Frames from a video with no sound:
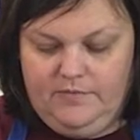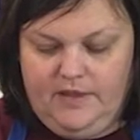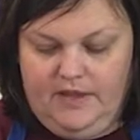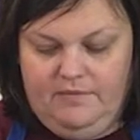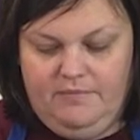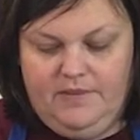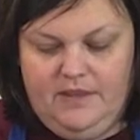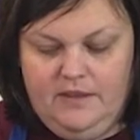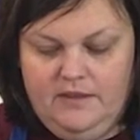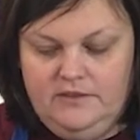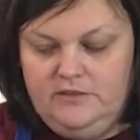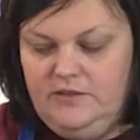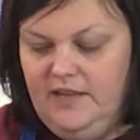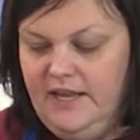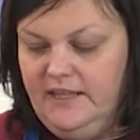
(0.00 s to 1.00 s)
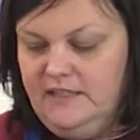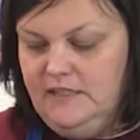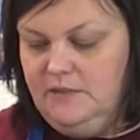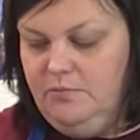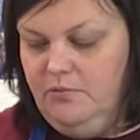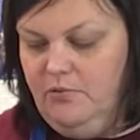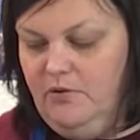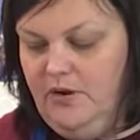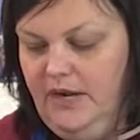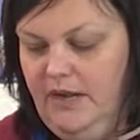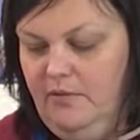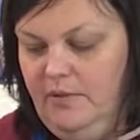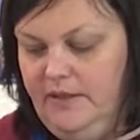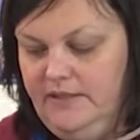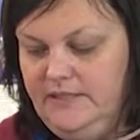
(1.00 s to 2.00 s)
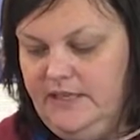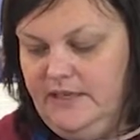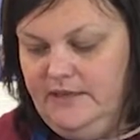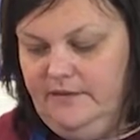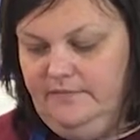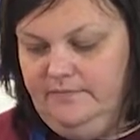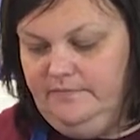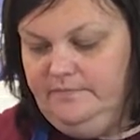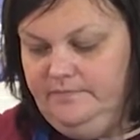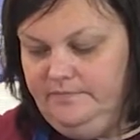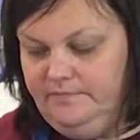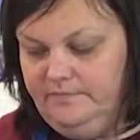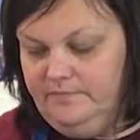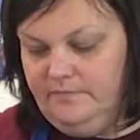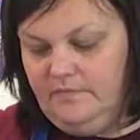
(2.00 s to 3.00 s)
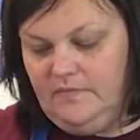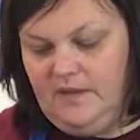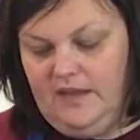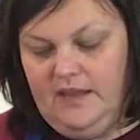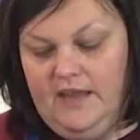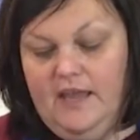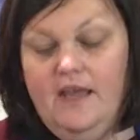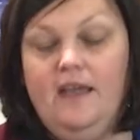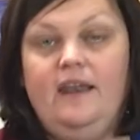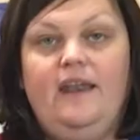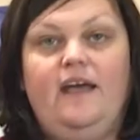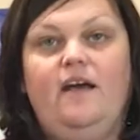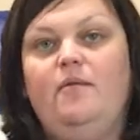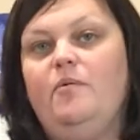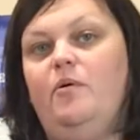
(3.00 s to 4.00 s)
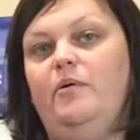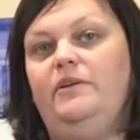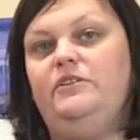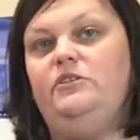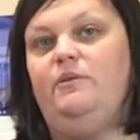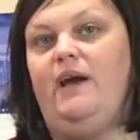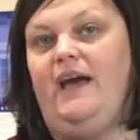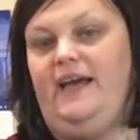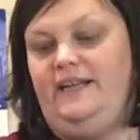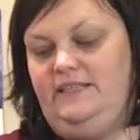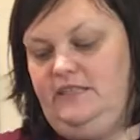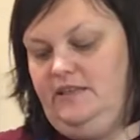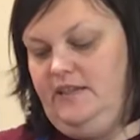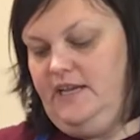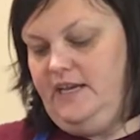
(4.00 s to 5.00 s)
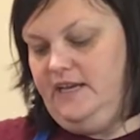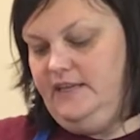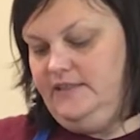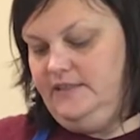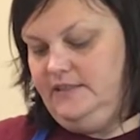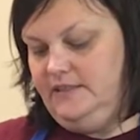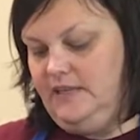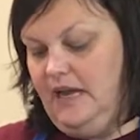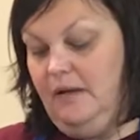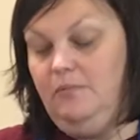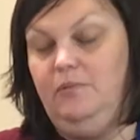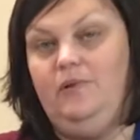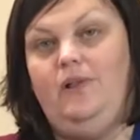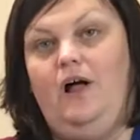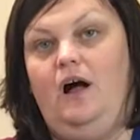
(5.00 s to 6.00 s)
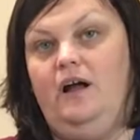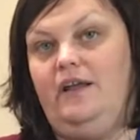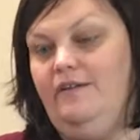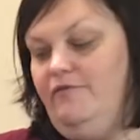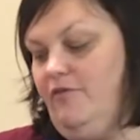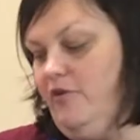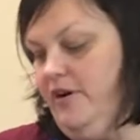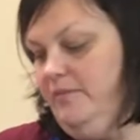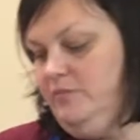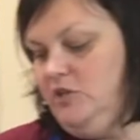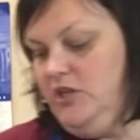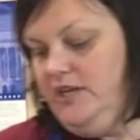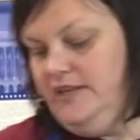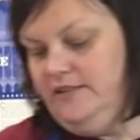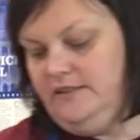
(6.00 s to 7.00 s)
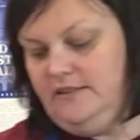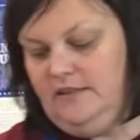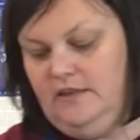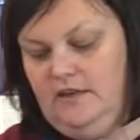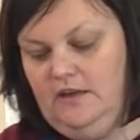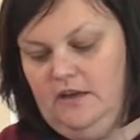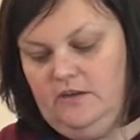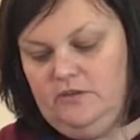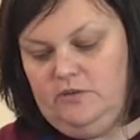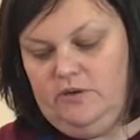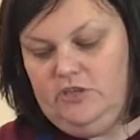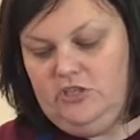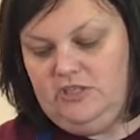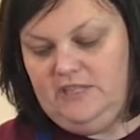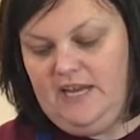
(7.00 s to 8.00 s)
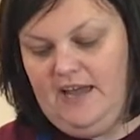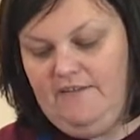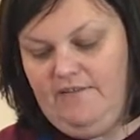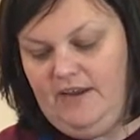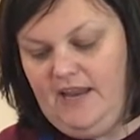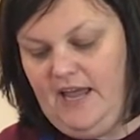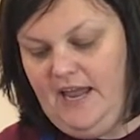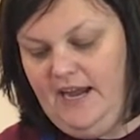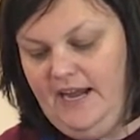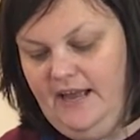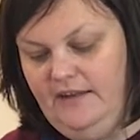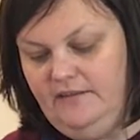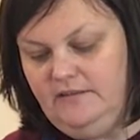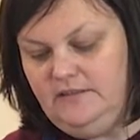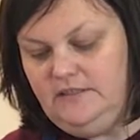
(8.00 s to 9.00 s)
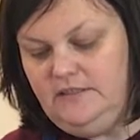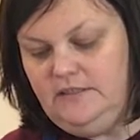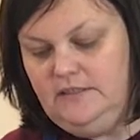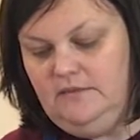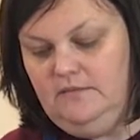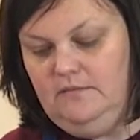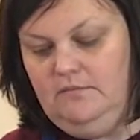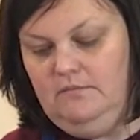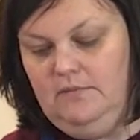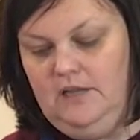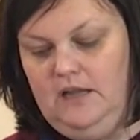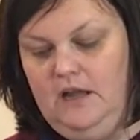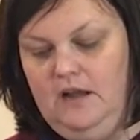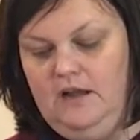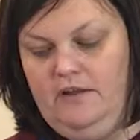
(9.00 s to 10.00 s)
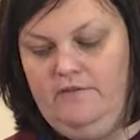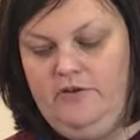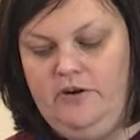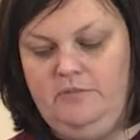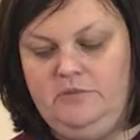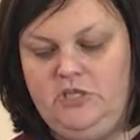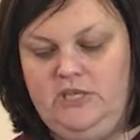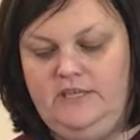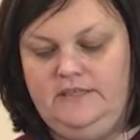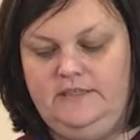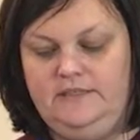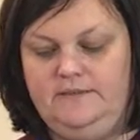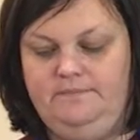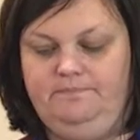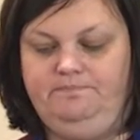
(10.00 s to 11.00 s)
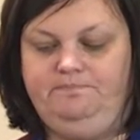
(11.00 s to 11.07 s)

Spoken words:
Okay, so that's pretty well done. Okay, now I'm going to add to this a block of cream cheese. So I just have an 8-ounce block of cream cheese.